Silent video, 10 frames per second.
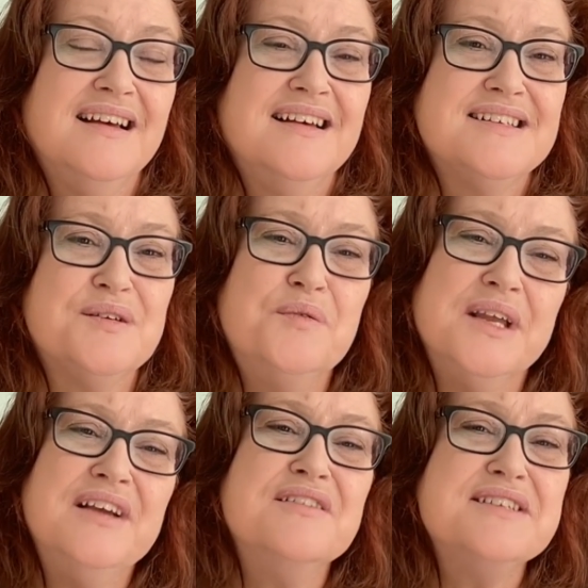So
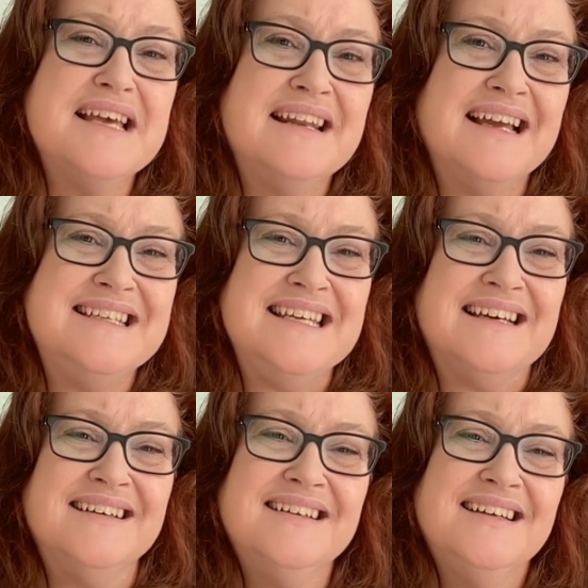here's an
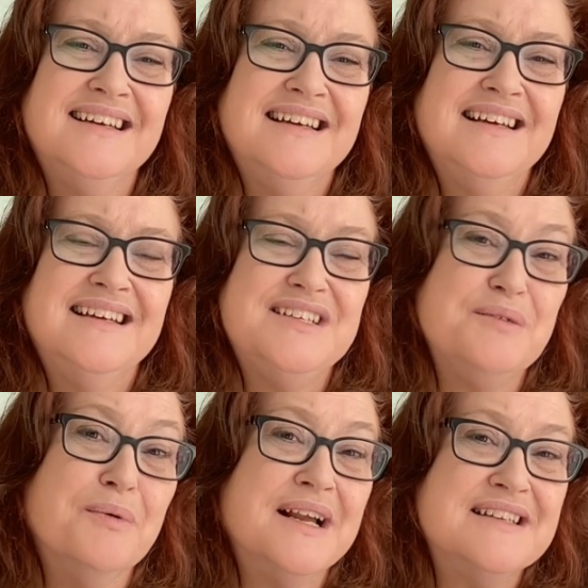idea
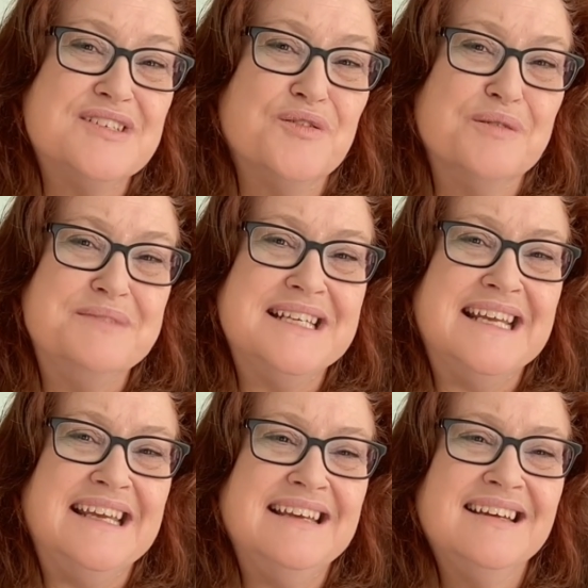to brainstorm
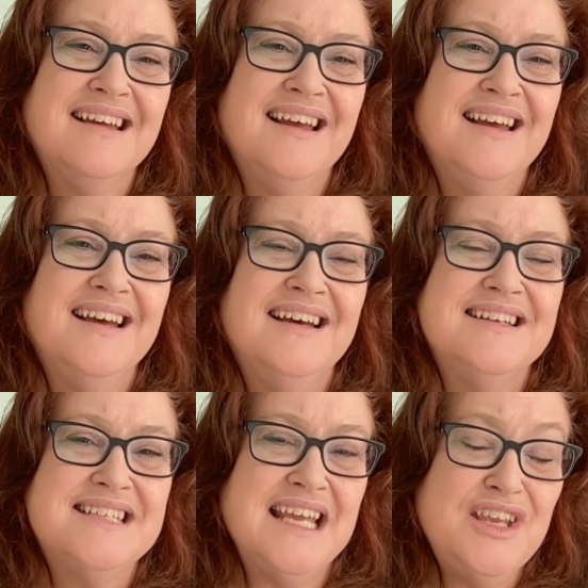today.
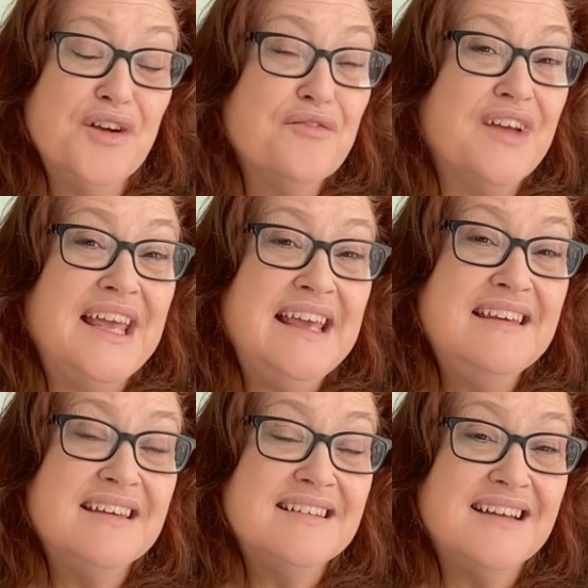Take your
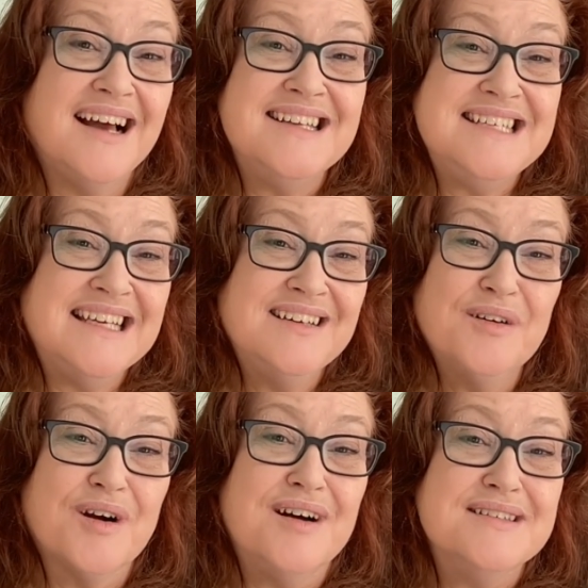vague idea
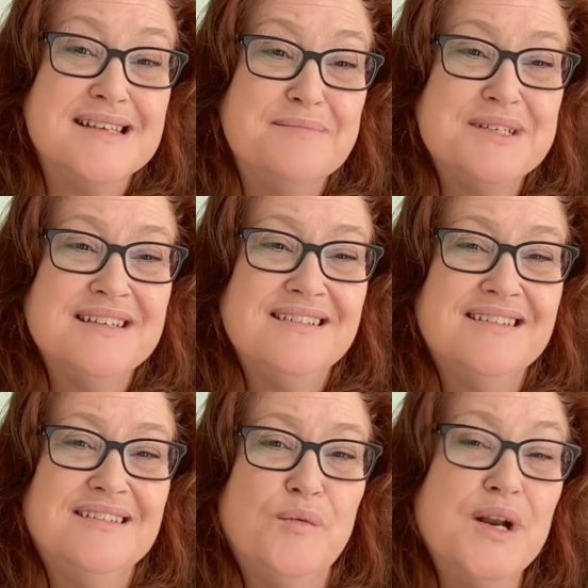or concept,
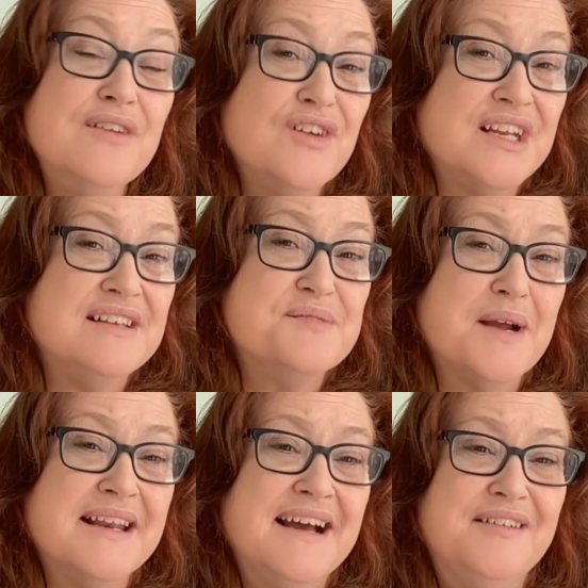whatever it is
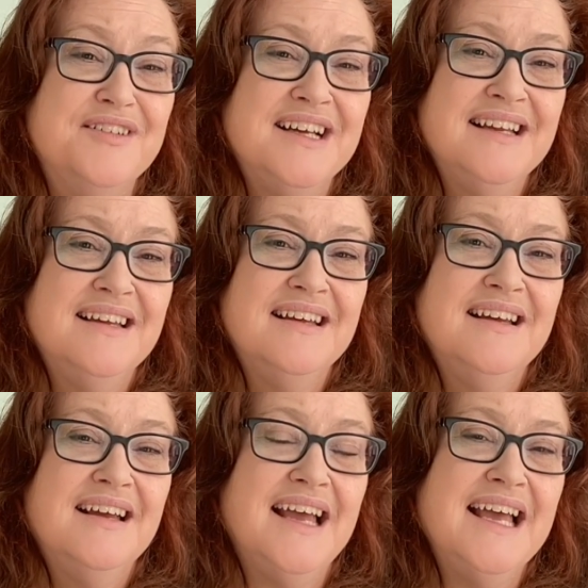right now,
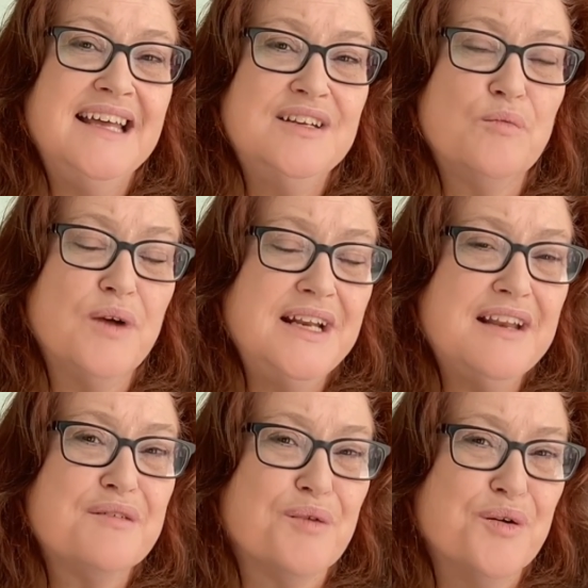and run
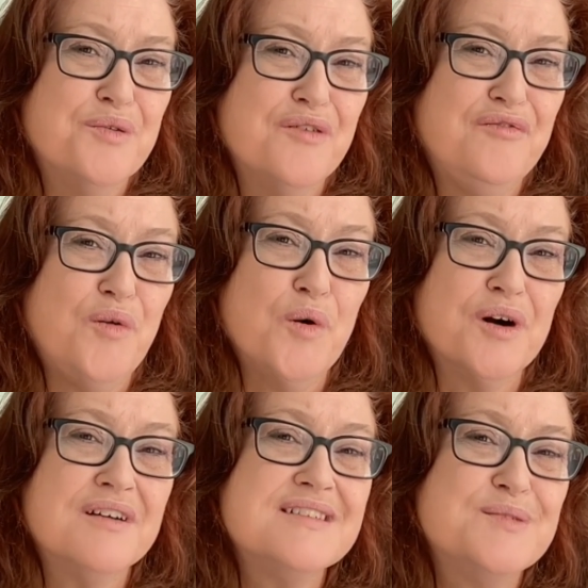it through the
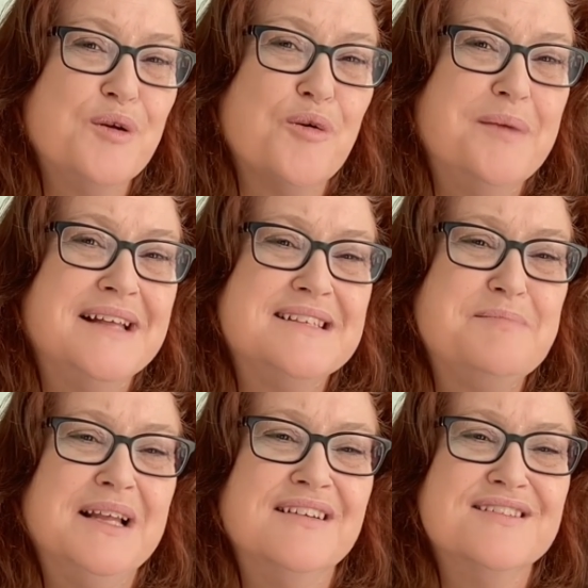4 sweet romance
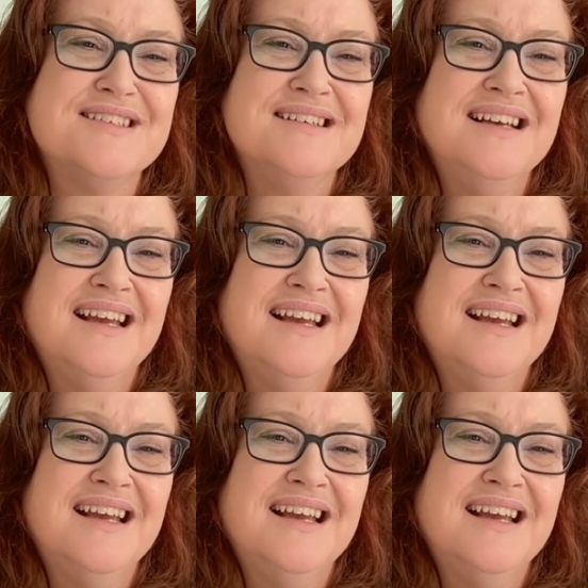pillars.